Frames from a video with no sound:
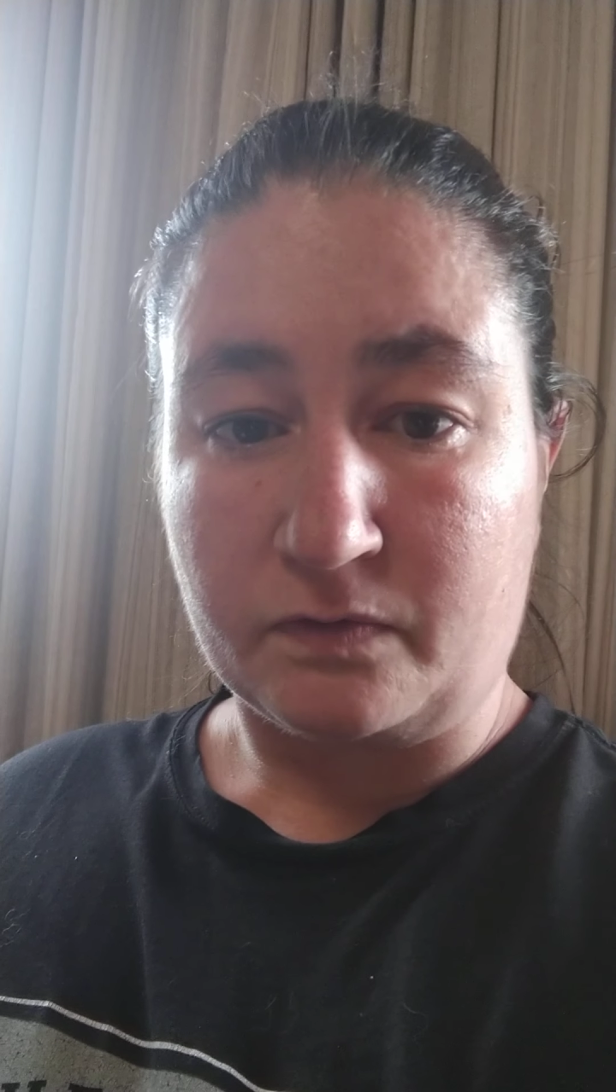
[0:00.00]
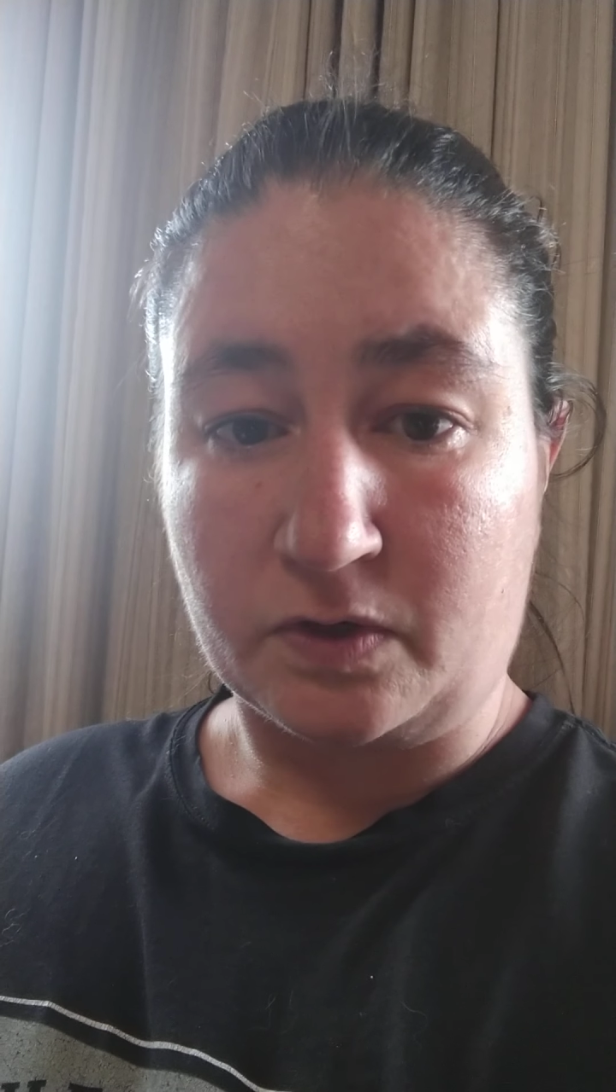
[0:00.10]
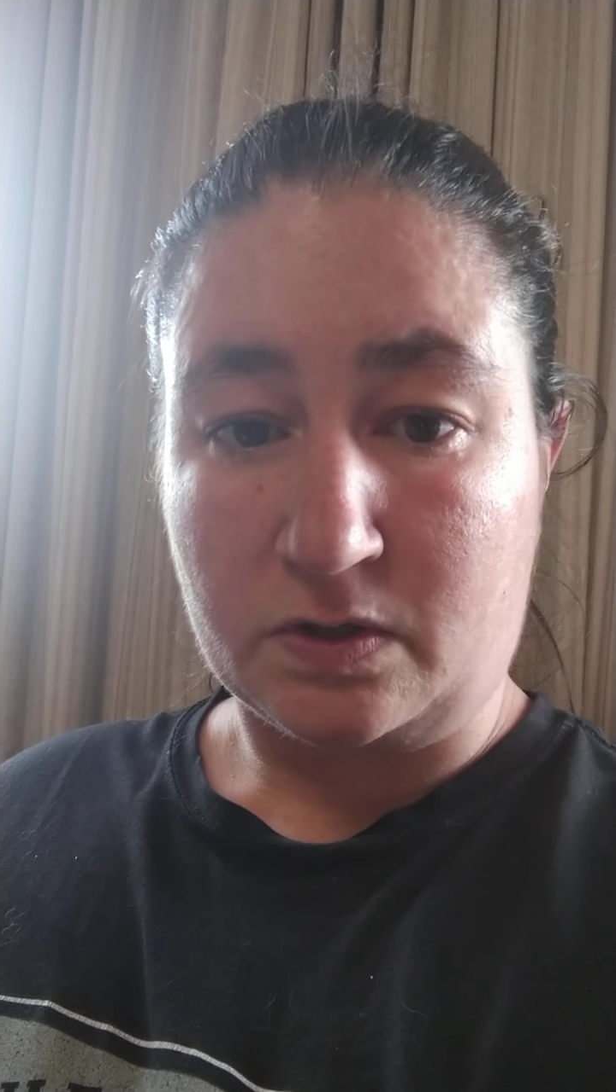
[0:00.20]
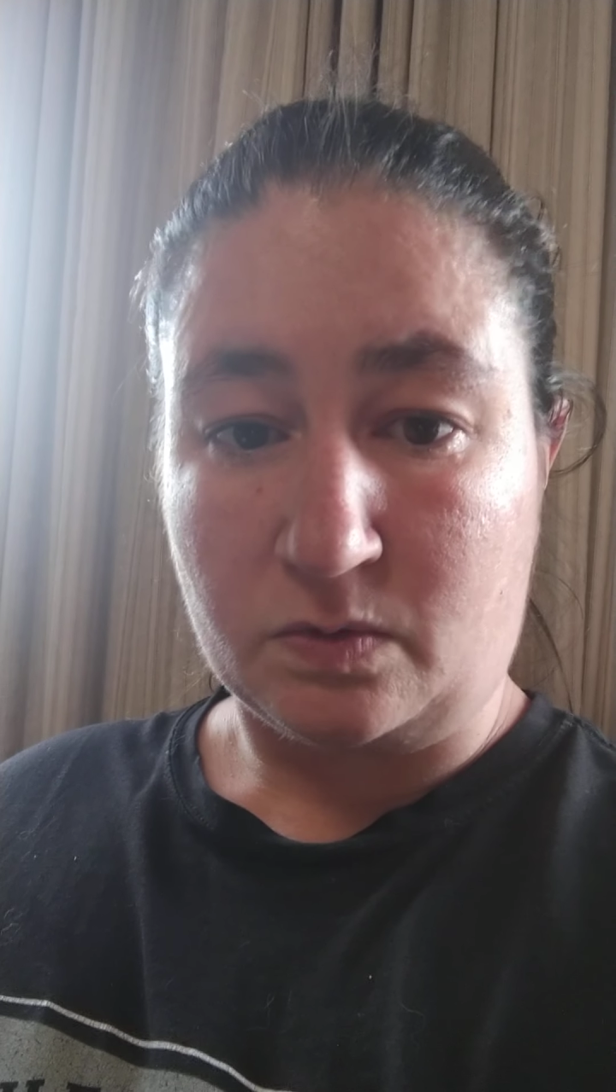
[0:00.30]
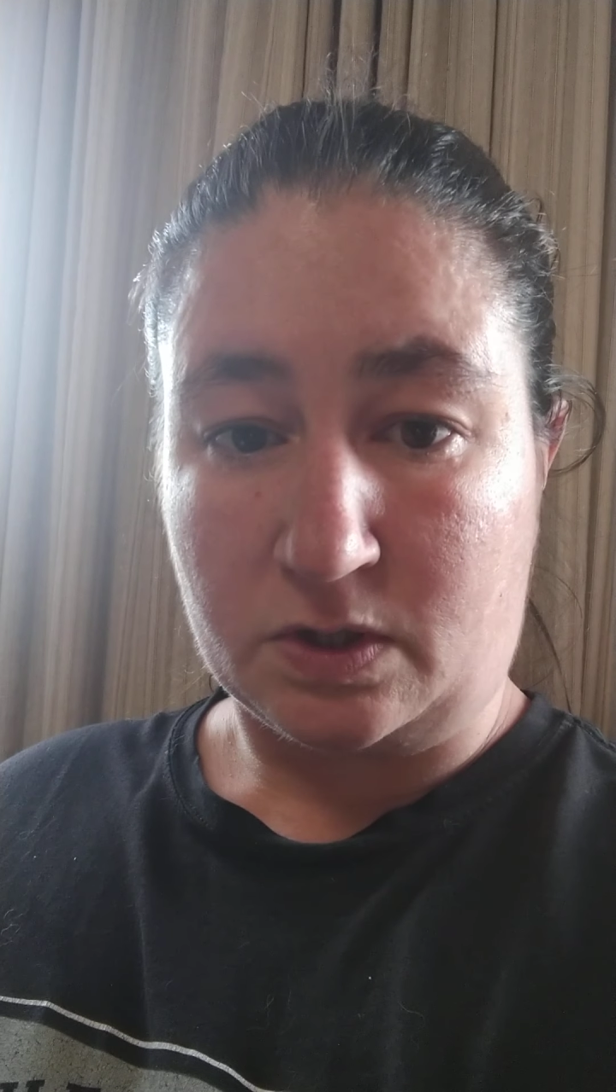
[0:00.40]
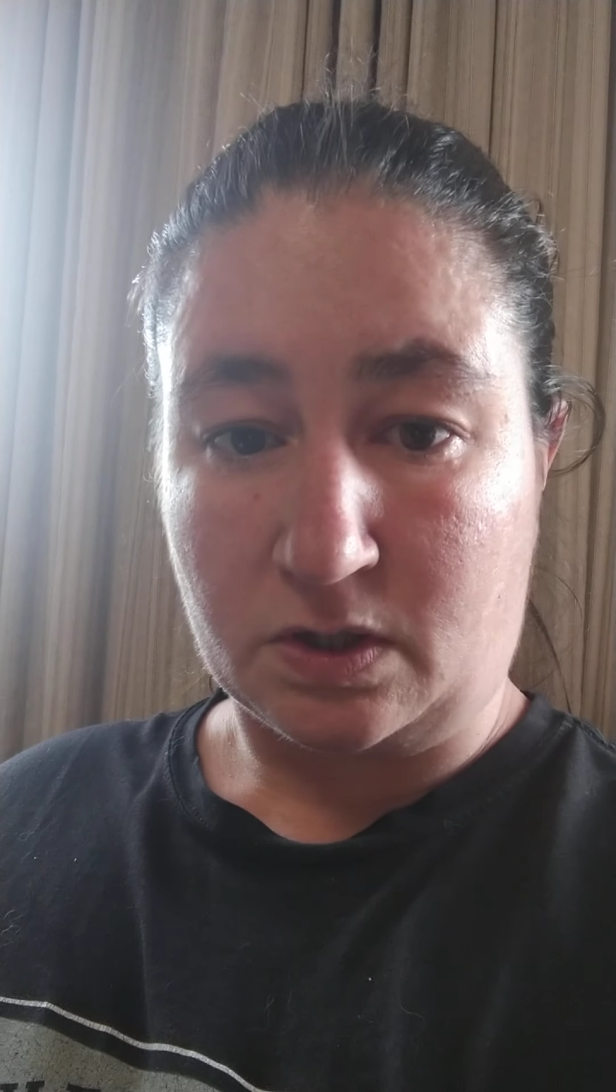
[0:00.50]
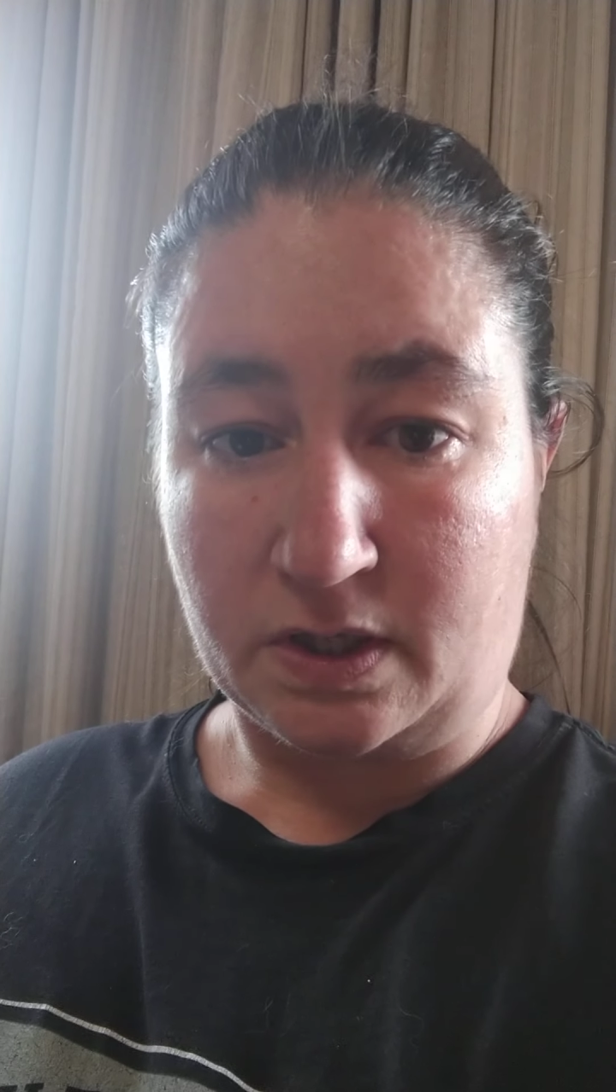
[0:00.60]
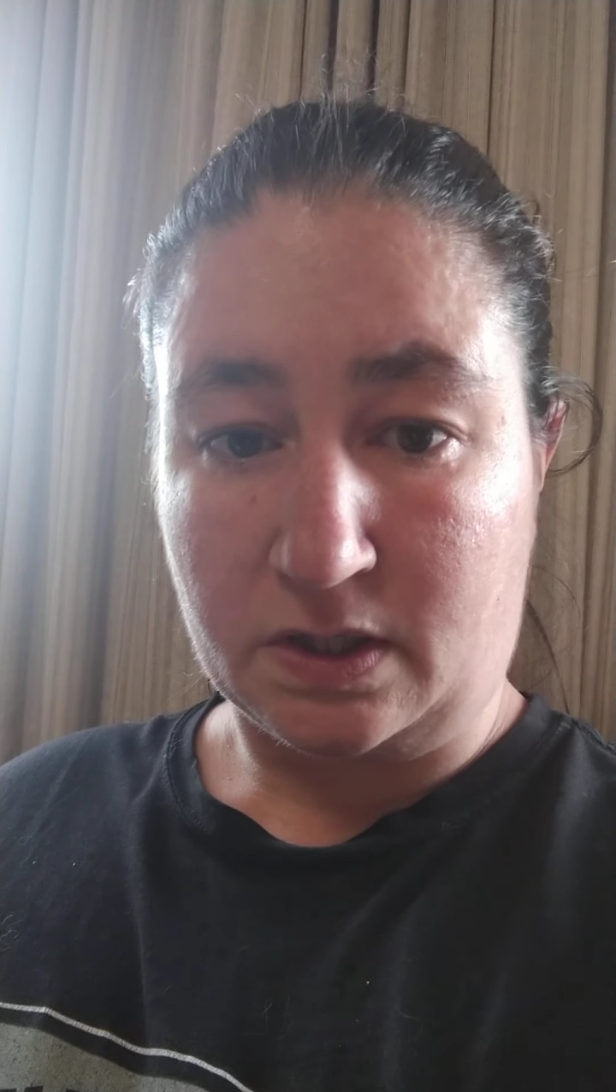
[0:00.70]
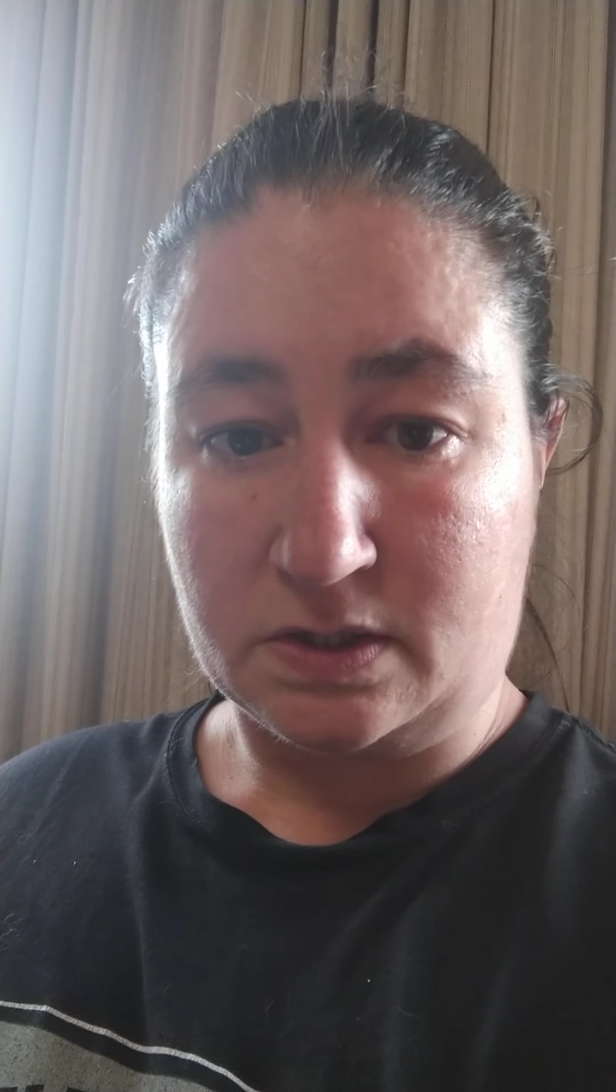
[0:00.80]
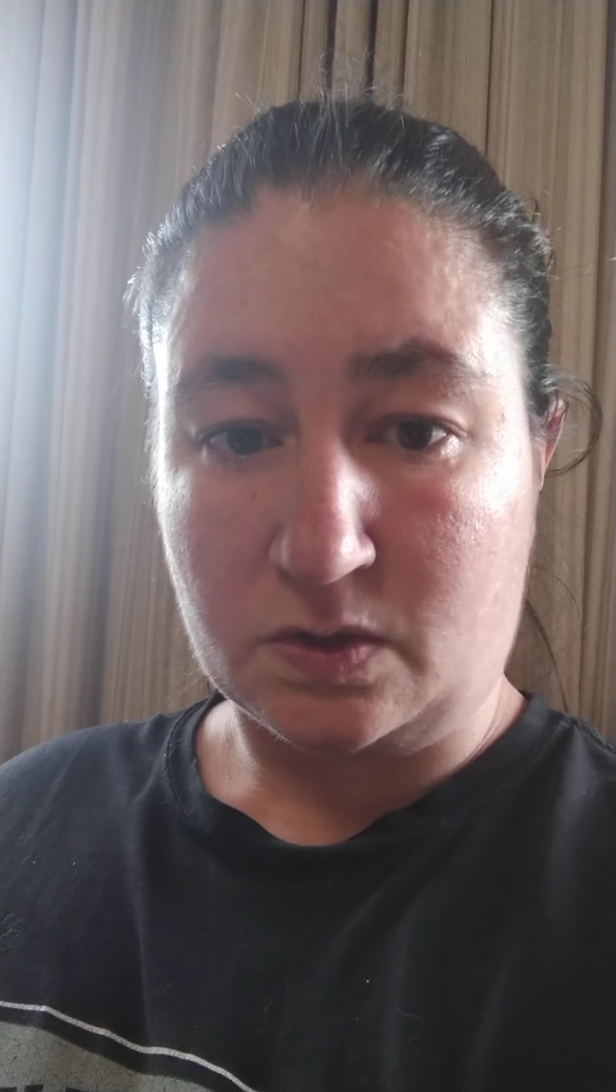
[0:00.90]
for you and your
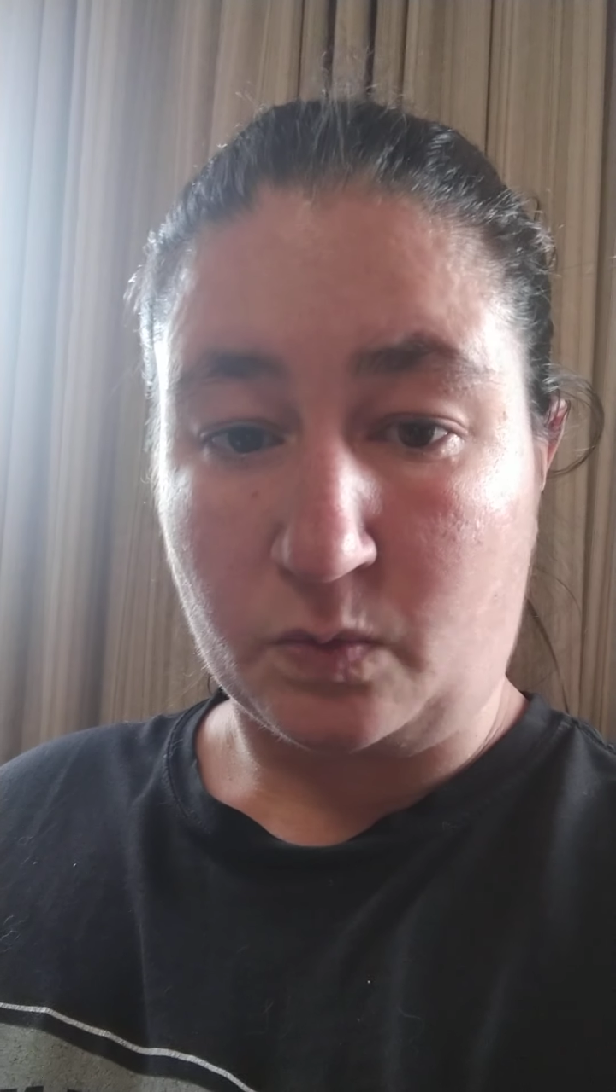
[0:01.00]
kids,